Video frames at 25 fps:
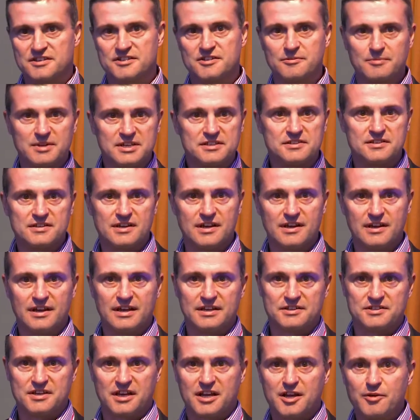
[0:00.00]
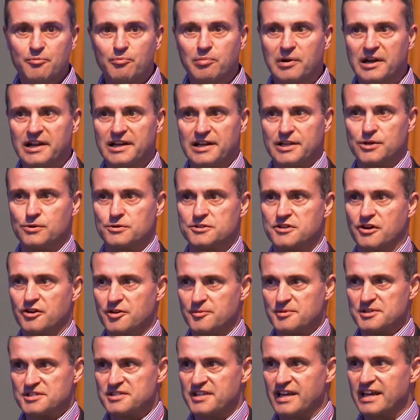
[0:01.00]
system. It's a completely
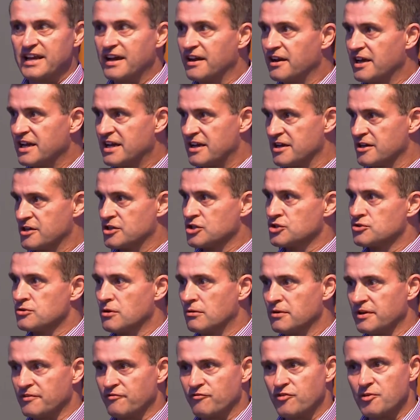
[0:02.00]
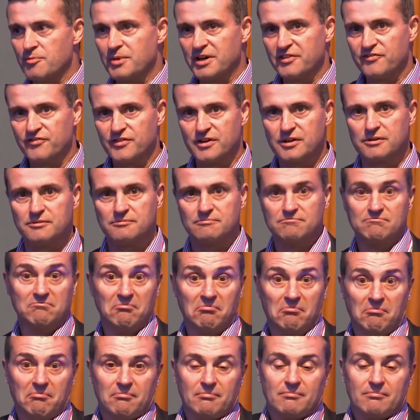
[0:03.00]
autonomous thing, and I can control it from my phone.